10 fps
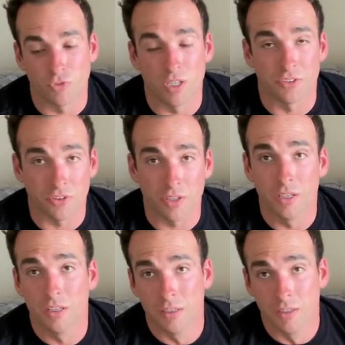realistically
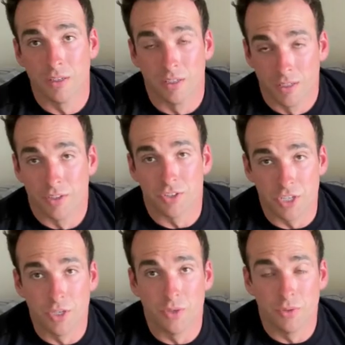
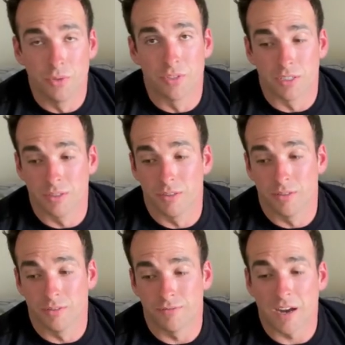$2,000
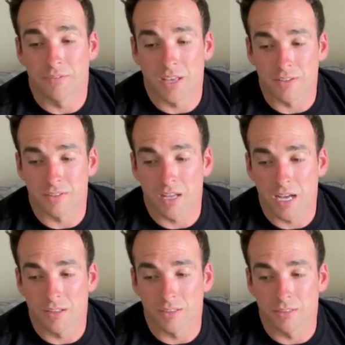to
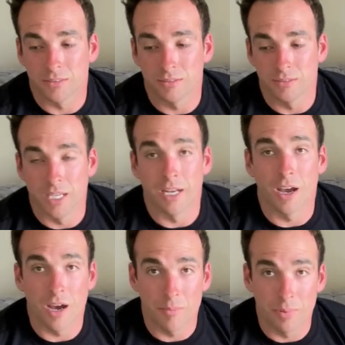$5,000 and
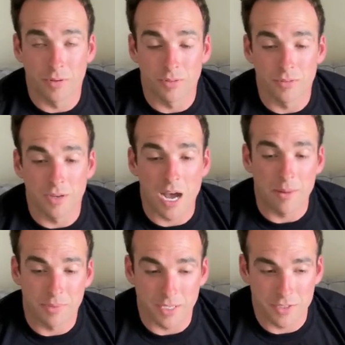up
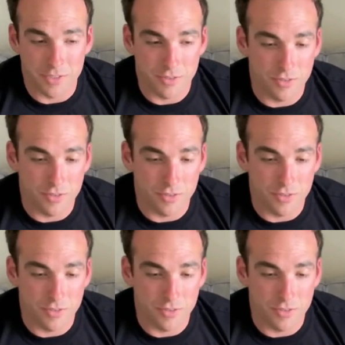optics.